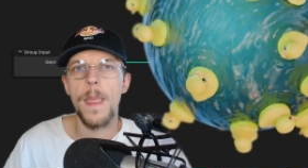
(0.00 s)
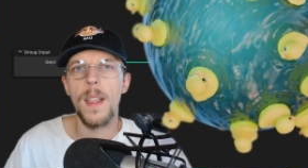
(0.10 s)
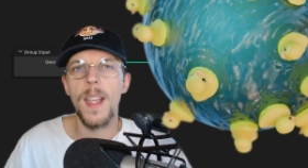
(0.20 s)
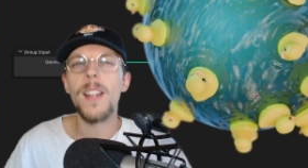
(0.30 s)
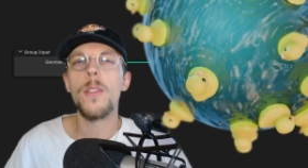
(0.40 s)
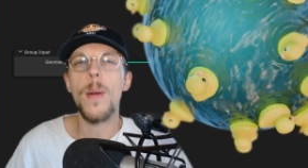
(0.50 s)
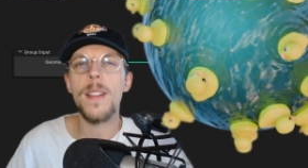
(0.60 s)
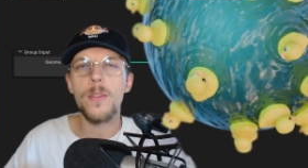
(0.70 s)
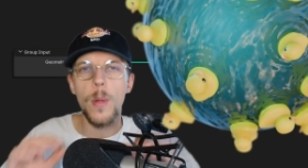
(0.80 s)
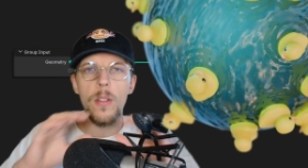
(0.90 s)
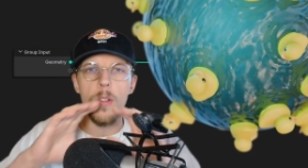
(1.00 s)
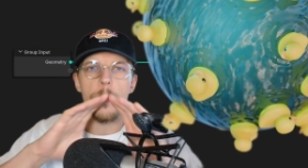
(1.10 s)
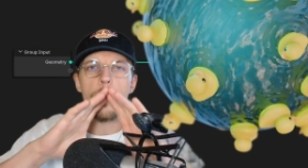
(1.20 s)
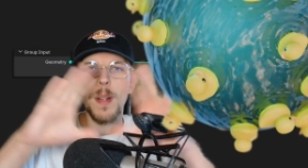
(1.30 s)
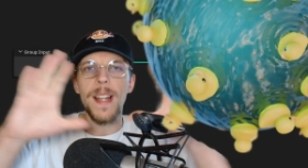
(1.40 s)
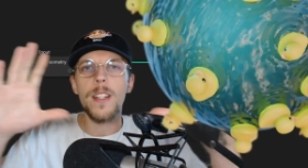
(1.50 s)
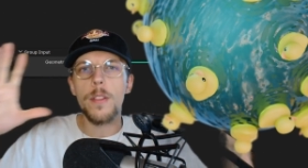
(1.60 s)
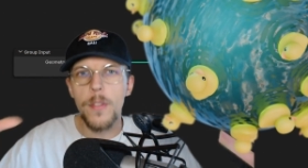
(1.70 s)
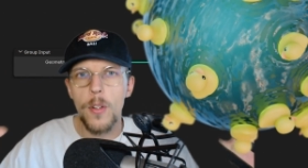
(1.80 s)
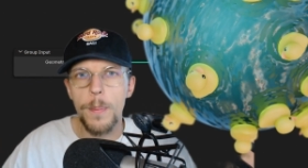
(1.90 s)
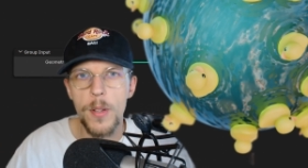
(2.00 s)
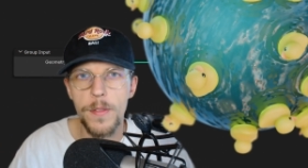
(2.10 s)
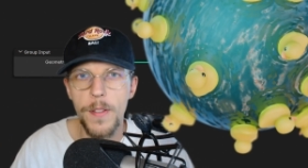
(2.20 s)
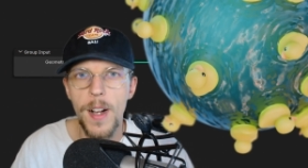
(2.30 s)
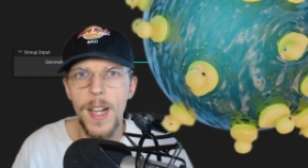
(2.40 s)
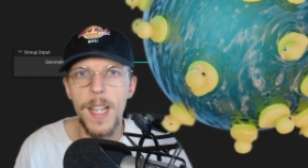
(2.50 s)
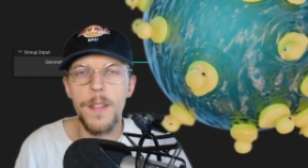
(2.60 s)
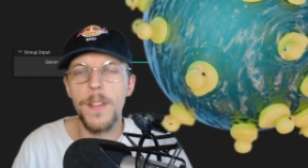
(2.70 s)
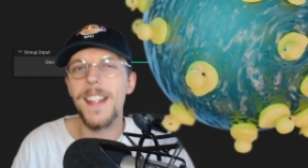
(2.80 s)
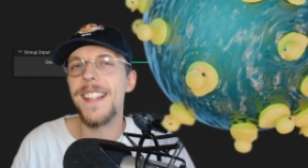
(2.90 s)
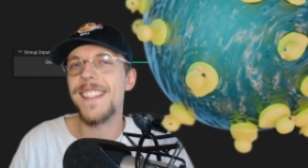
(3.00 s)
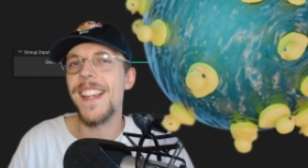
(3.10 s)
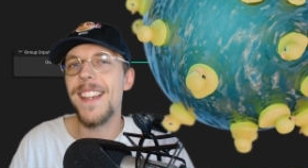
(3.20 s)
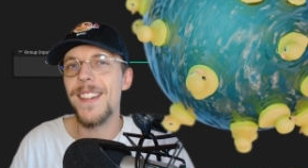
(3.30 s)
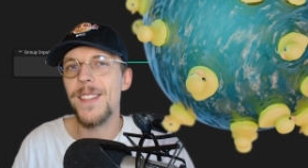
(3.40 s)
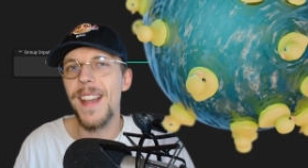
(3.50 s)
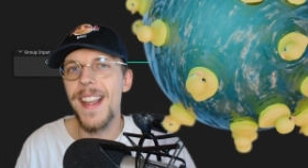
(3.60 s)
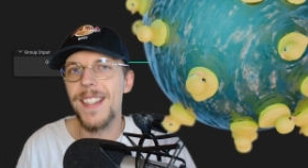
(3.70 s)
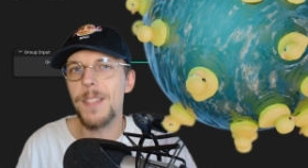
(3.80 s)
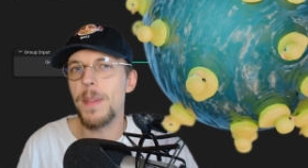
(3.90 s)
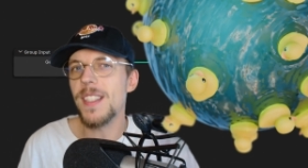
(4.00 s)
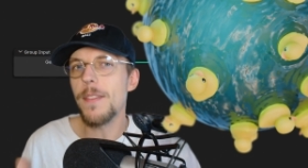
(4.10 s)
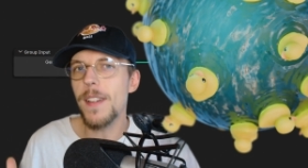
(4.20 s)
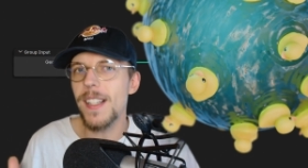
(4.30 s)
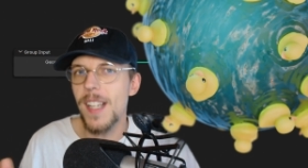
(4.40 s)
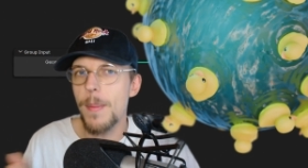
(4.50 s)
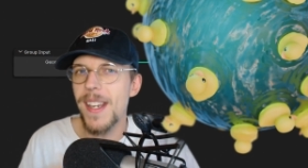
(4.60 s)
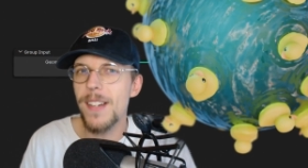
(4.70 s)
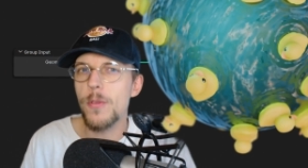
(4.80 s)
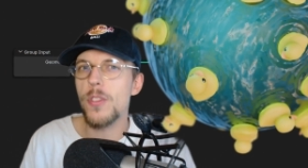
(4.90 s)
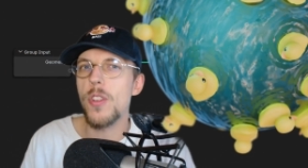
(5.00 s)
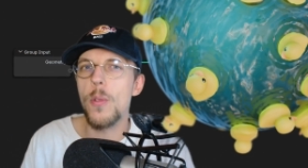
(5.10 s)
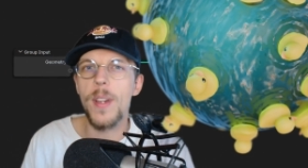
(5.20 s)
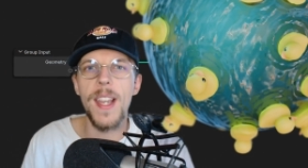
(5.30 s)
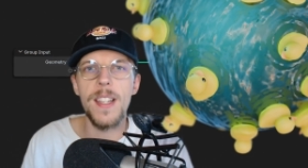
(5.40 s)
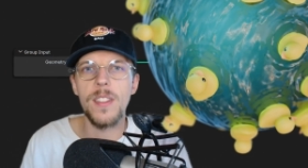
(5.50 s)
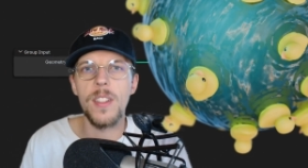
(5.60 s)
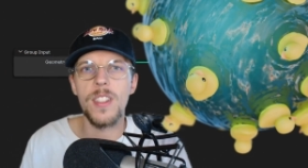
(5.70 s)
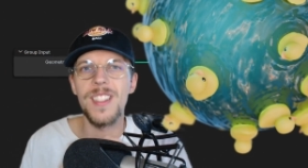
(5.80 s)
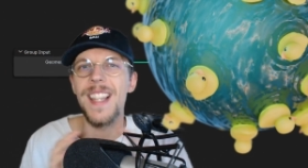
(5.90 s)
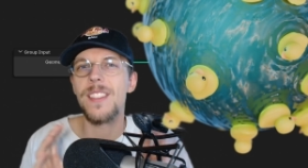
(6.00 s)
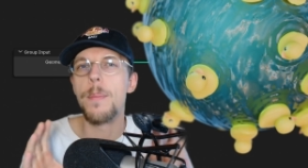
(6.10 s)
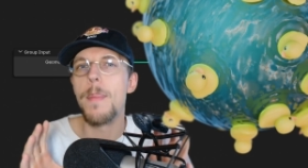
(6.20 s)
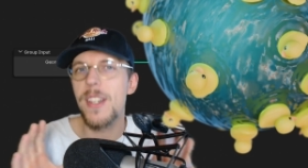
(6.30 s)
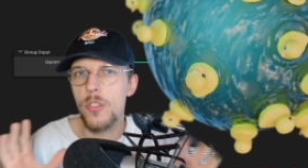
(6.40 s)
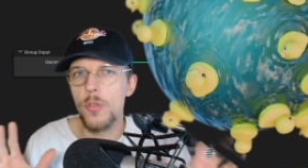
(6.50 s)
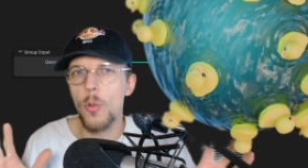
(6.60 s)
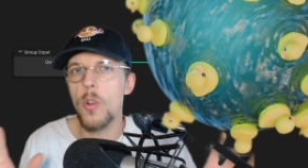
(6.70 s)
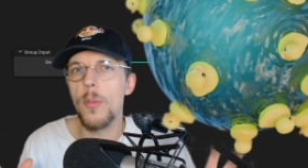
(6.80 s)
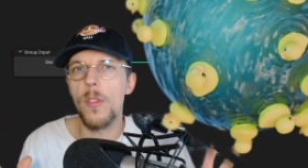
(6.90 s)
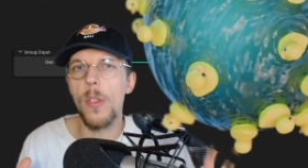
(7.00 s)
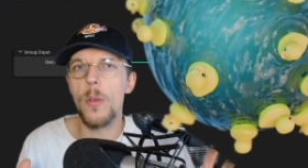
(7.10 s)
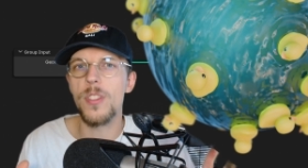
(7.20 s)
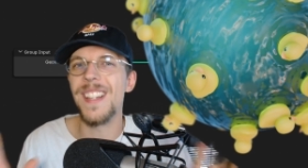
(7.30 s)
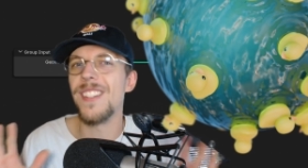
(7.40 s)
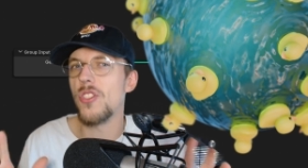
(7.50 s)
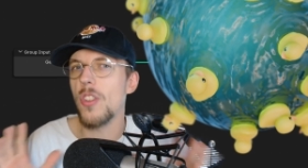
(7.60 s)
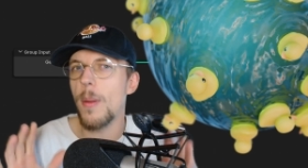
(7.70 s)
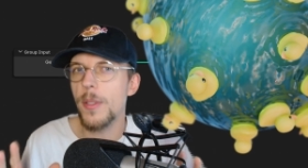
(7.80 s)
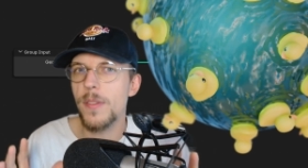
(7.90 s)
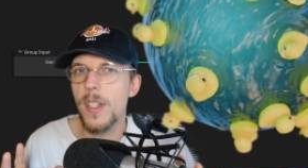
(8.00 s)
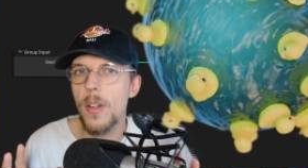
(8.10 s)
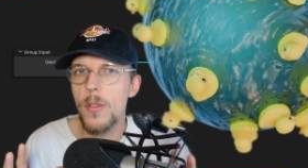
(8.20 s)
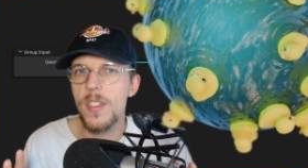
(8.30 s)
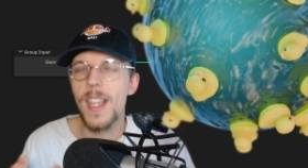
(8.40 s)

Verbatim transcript: Hello and welcome to Blender four point five. It is here, and specifically I'm here to showcase the set mesh normal node in geometry nodes.